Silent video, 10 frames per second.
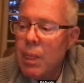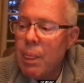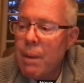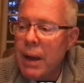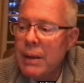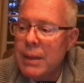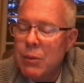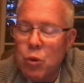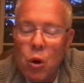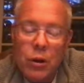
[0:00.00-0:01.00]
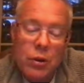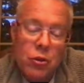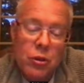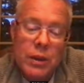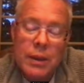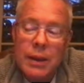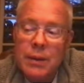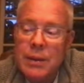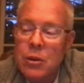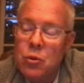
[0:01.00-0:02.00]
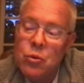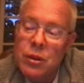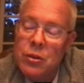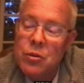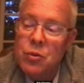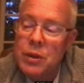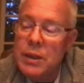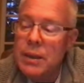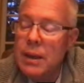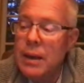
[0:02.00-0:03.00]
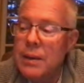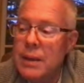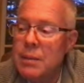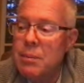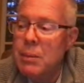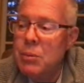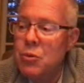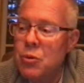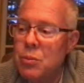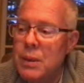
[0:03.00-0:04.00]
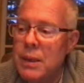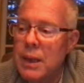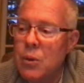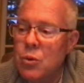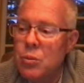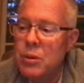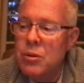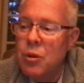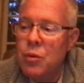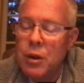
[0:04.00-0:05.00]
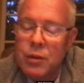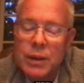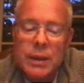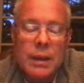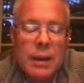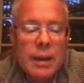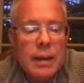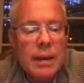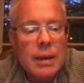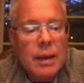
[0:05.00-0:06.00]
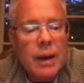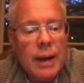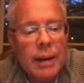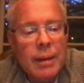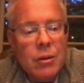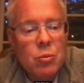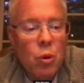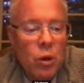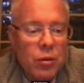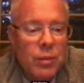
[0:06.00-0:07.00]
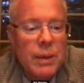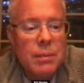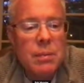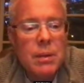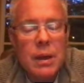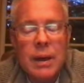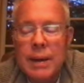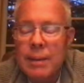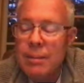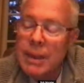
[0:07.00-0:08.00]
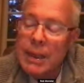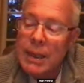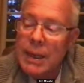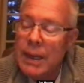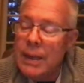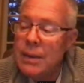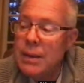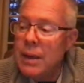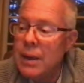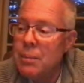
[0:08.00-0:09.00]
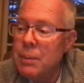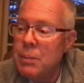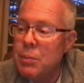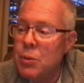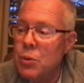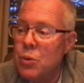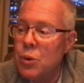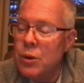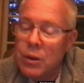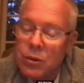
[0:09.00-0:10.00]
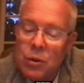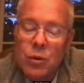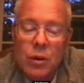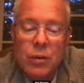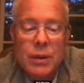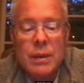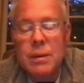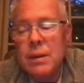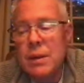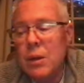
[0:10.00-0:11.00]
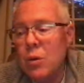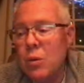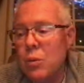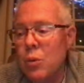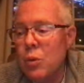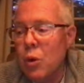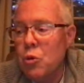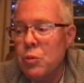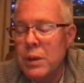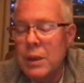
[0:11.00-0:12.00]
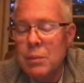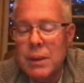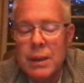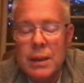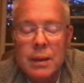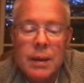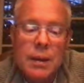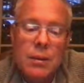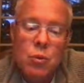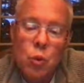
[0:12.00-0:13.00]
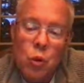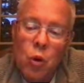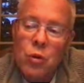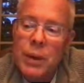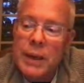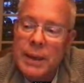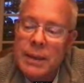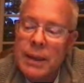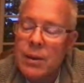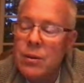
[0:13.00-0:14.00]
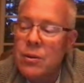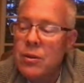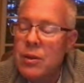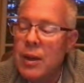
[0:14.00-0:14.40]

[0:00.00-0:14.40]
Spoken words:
I think we're all on a journey. I think the truth sets you free. I think people should be allowed to be self-governing, small government, and people who are not self-governing, will ultimately be ruled over by dictators,